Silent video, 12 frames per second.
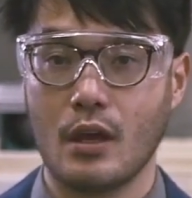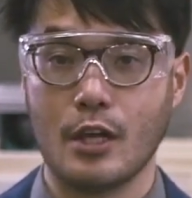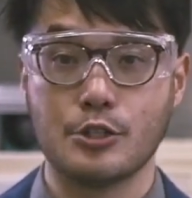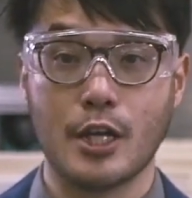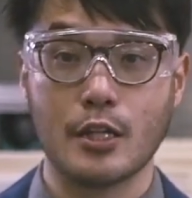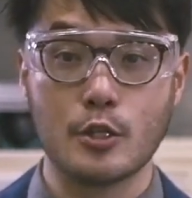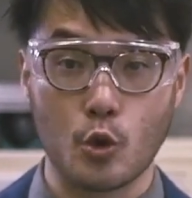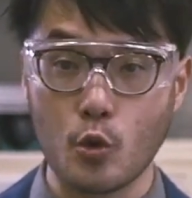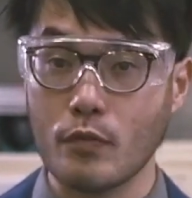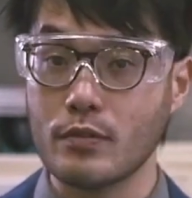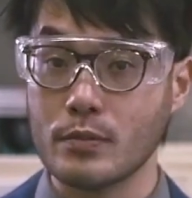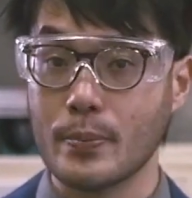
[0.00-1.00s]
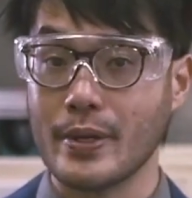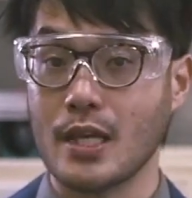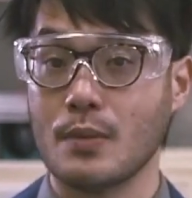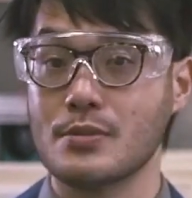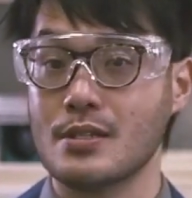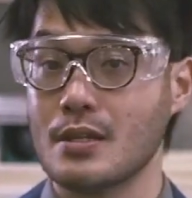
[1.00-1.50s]
I challenge all of them to
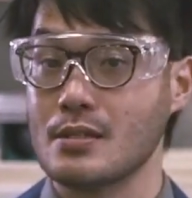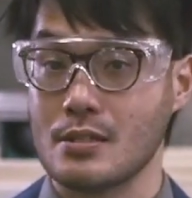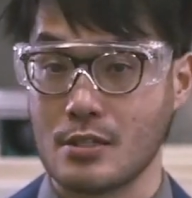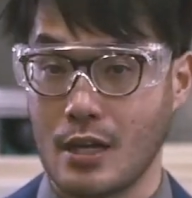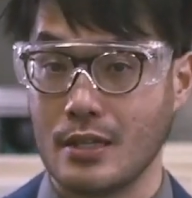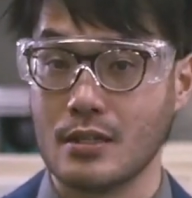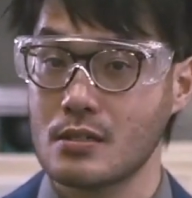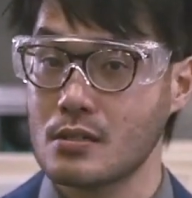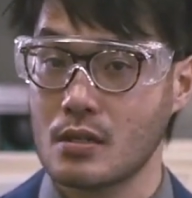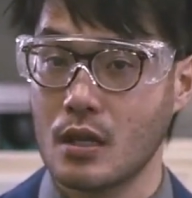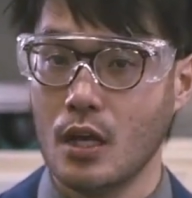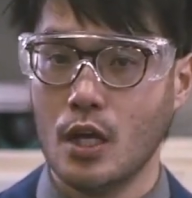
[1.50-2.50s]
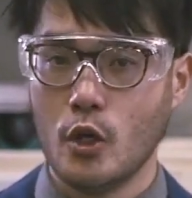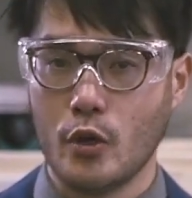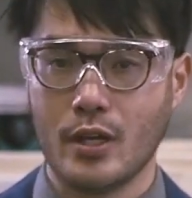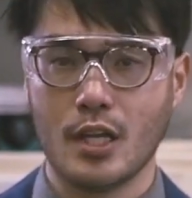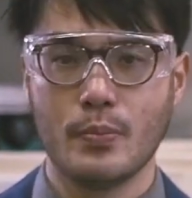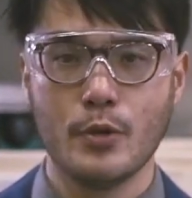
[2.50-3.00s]
become citizen scientists
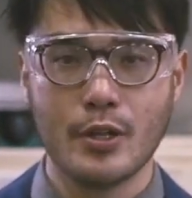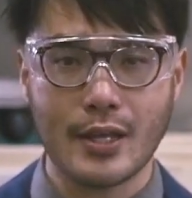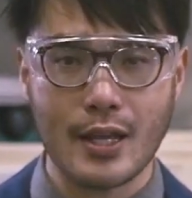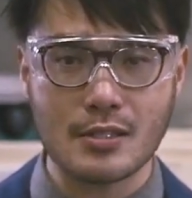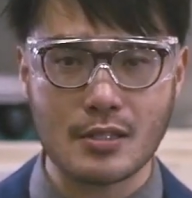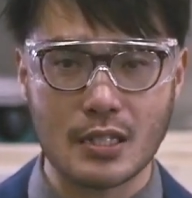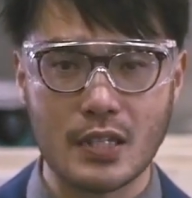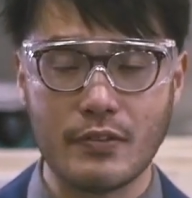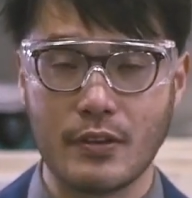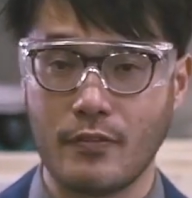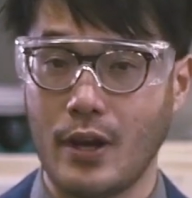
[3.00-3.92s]
who can communicate scientific